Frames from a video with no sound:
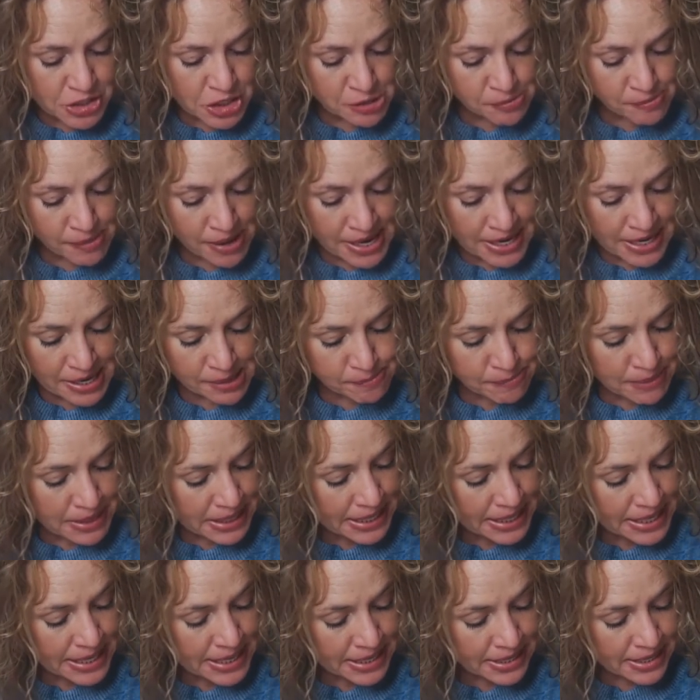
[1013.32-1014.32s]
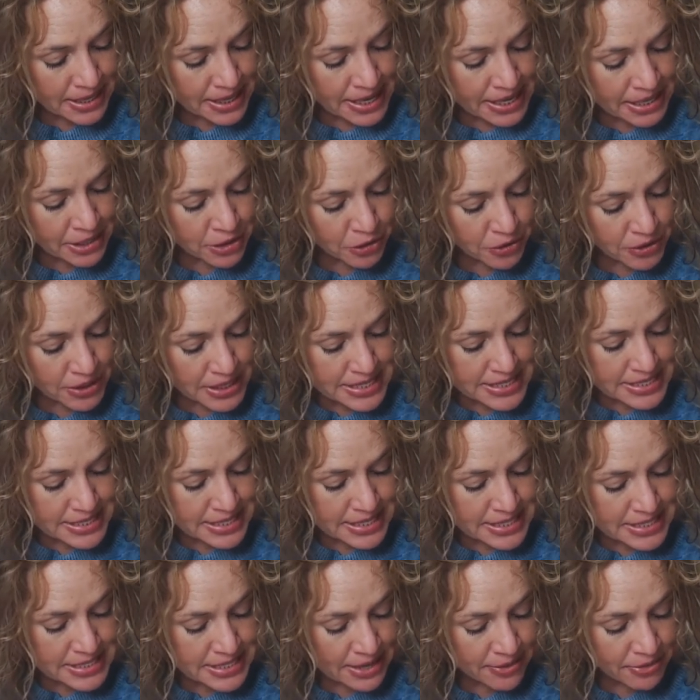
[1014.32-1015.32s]
to make immediate
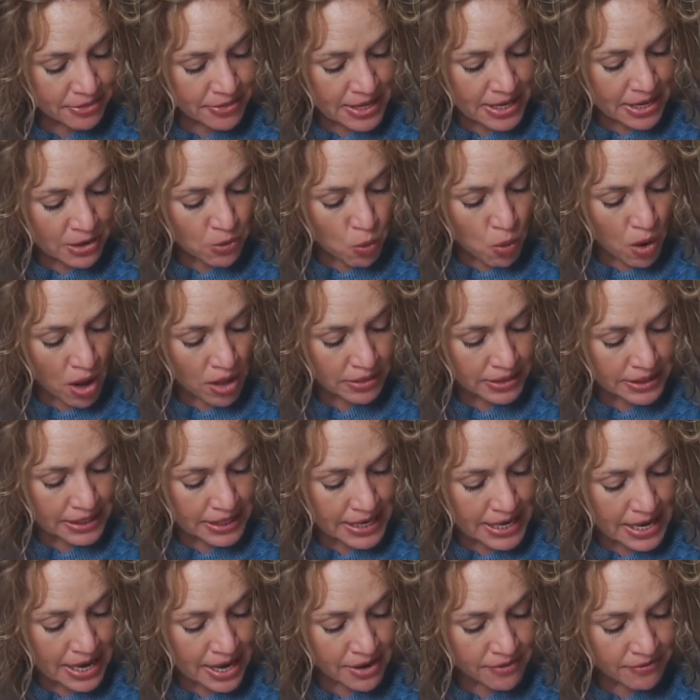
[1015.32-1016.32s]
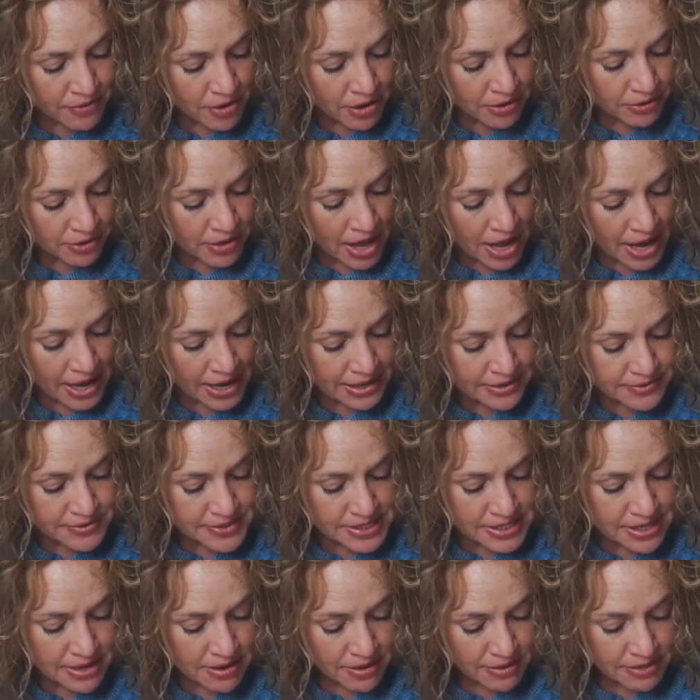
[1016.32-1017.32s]
increases in the quality of our
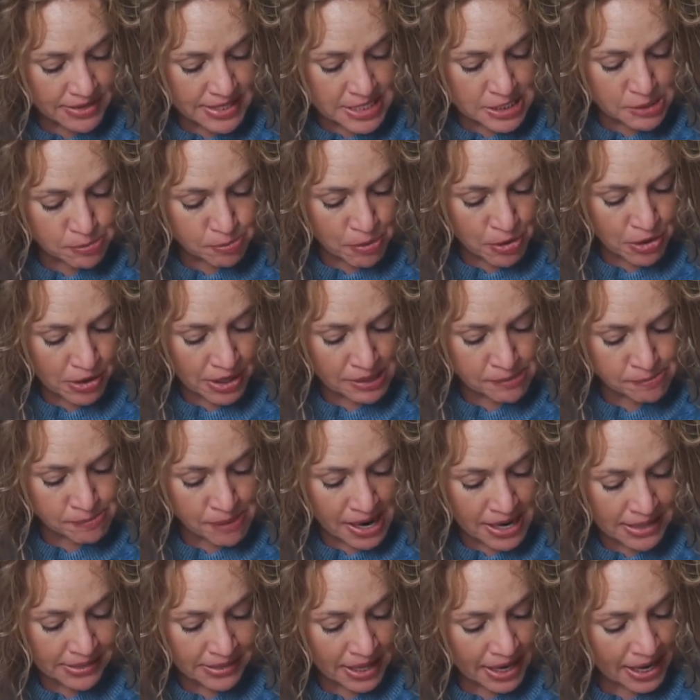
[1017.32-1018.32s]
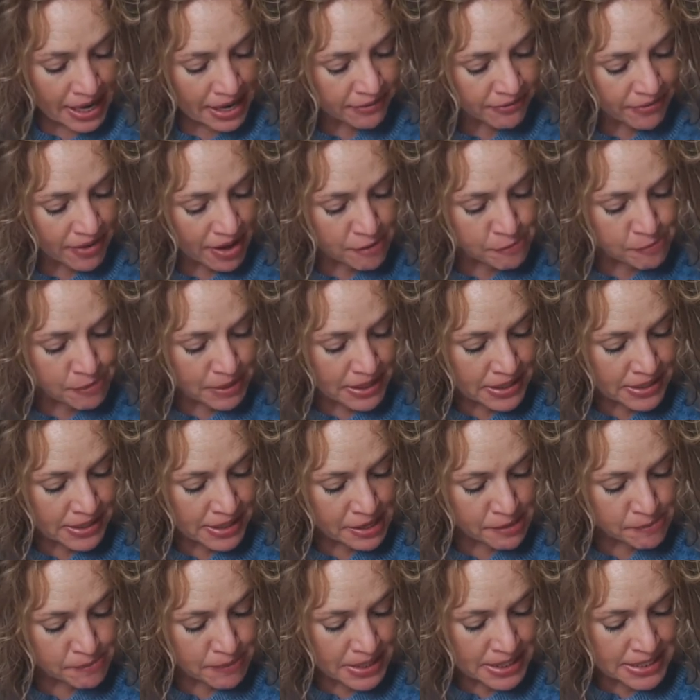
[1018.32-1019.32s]
lives. This book and my life have
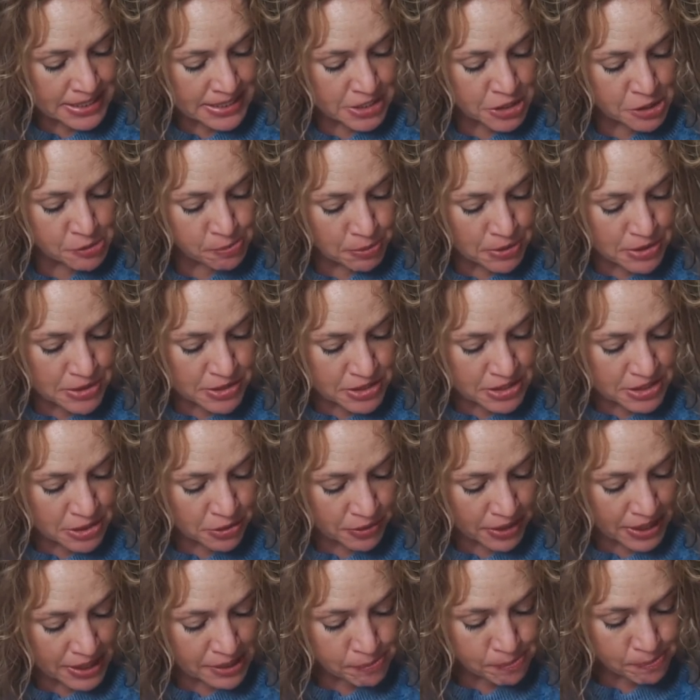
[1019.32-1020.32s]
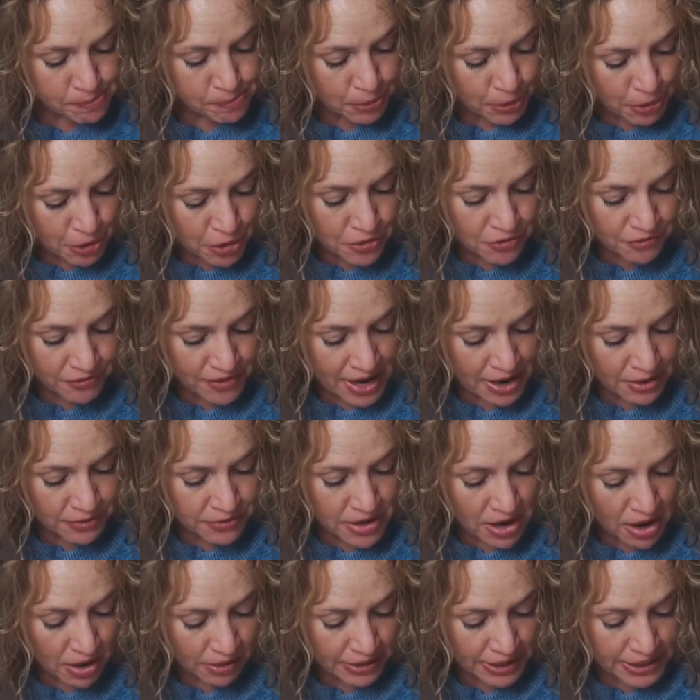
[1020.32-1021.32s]
been committed to pursuing
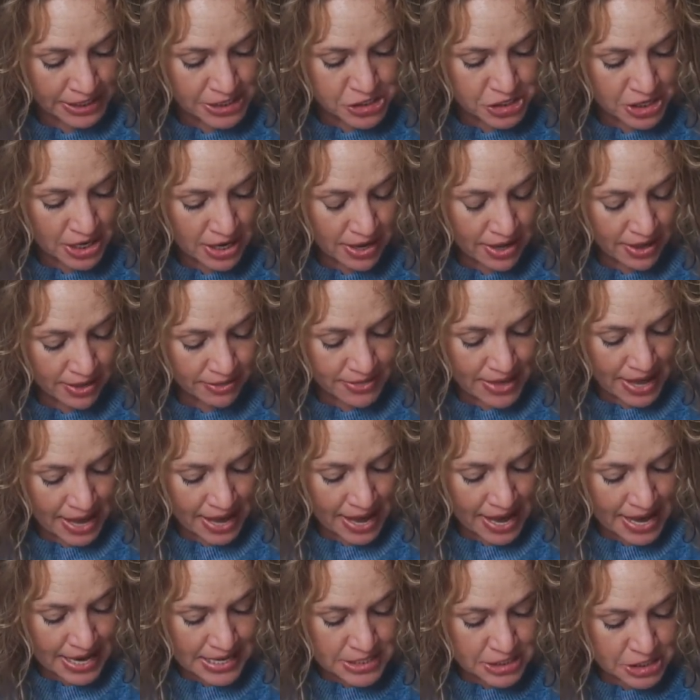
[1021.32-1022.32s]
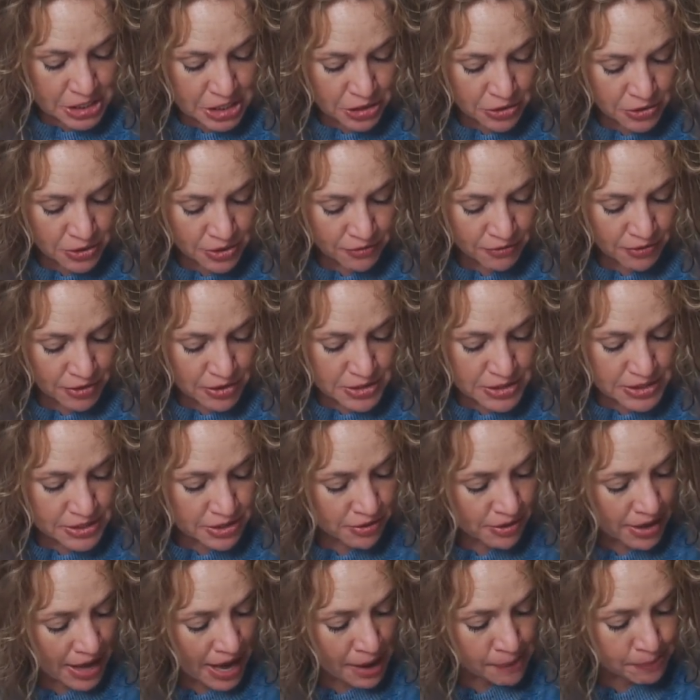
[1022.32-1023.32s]
profound knowledge that has
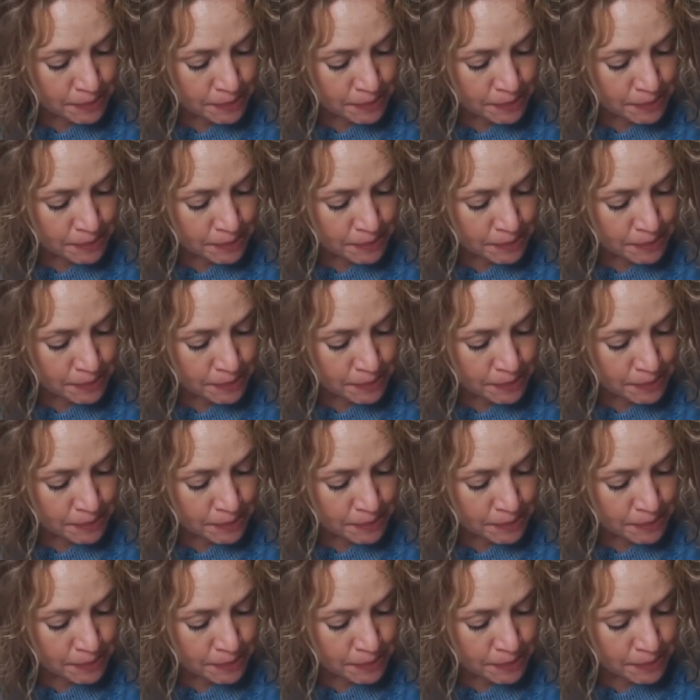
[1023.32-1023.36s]
universal